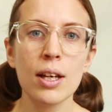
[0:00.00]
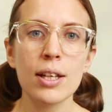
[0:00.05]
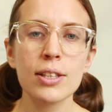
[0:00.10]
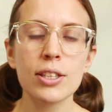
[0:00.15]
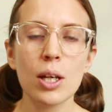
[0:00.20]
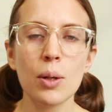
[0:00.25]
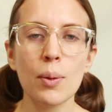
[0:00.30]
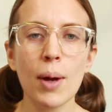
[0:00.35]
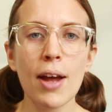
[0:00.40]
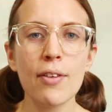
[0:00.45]

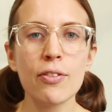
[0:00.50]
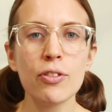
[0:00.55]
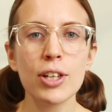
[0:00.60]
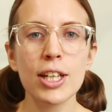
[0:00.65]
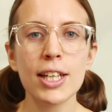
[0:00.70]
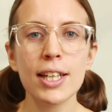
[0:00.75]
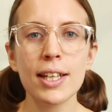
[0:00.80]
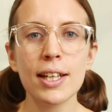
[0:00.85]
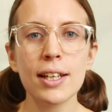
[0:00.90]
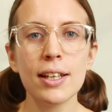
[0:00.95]
So
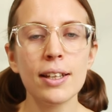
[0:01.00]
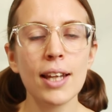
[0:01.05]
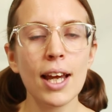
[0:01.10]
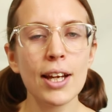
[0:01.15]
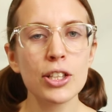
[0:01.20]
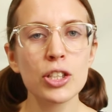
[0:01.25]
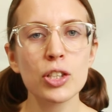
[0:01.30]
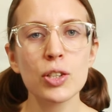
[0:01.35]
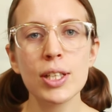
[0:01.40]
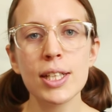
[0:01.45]
every
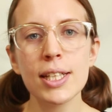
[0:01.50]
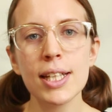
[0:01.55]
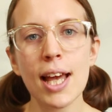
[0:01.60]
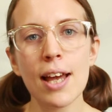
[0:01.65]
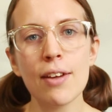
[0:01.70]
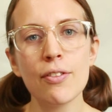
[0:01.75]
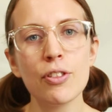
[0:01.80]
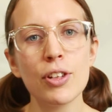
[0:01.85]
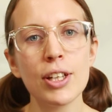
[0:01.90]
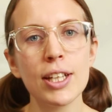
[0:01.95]
nectarine,
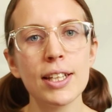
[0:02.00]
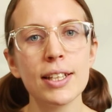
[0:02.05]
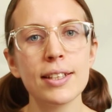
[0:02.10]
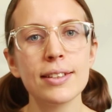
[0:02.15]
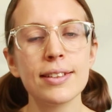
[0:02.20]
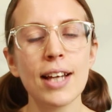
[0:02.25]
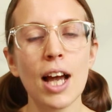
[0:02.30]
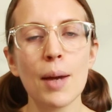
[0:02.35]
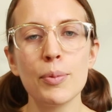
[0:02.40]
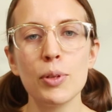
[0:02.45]
every
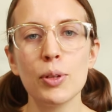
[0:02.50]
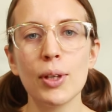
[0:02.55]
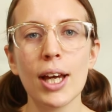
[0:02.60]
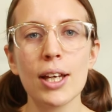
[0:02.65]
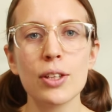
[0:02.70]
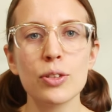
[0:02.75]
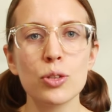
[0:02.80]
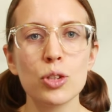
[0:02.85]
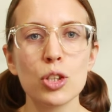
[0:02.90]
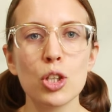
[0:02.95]
time you
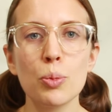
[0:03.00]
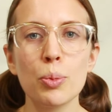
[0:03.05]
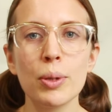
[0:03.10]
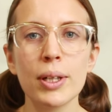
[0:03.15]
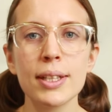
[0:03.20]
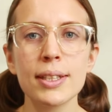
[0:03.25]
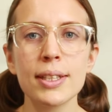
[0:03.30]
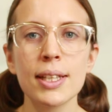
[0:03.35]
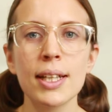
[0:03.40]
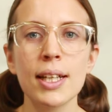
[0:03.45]
get
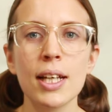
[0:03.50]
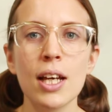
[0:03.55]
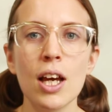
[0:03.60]
strawberries,